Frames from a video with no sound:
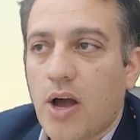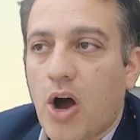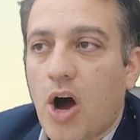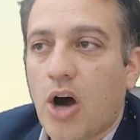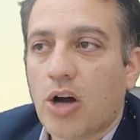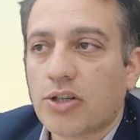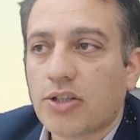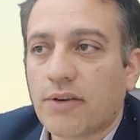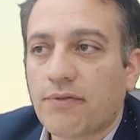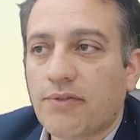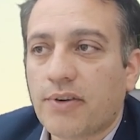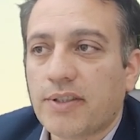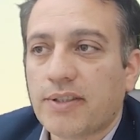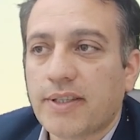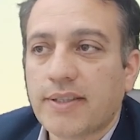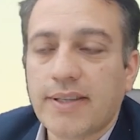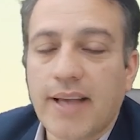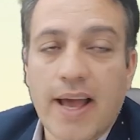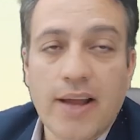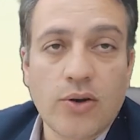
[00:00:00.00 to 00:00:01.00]
all
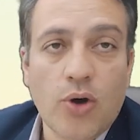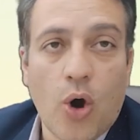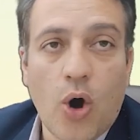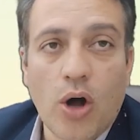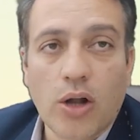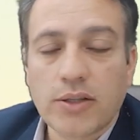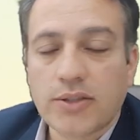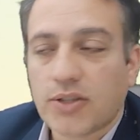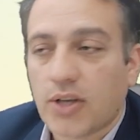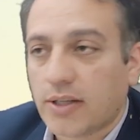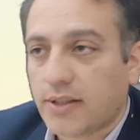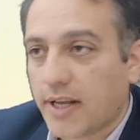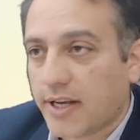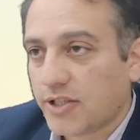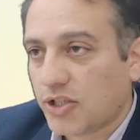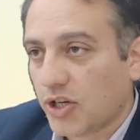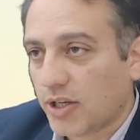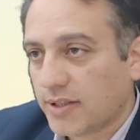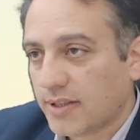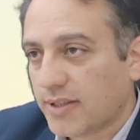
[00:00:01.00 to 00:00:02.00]
references, and all
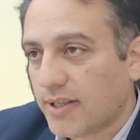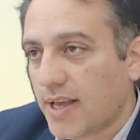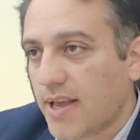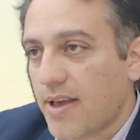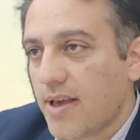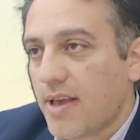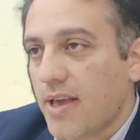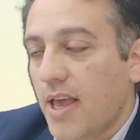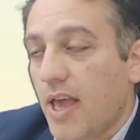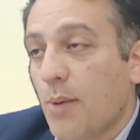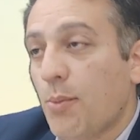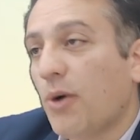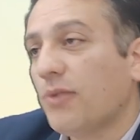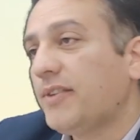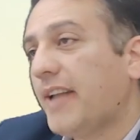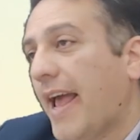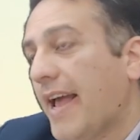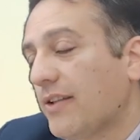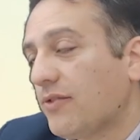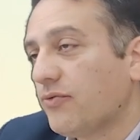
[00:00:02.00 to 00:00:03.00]
citations
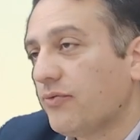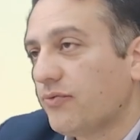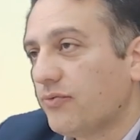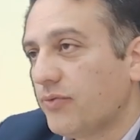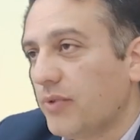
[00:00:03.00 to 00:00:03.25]
about that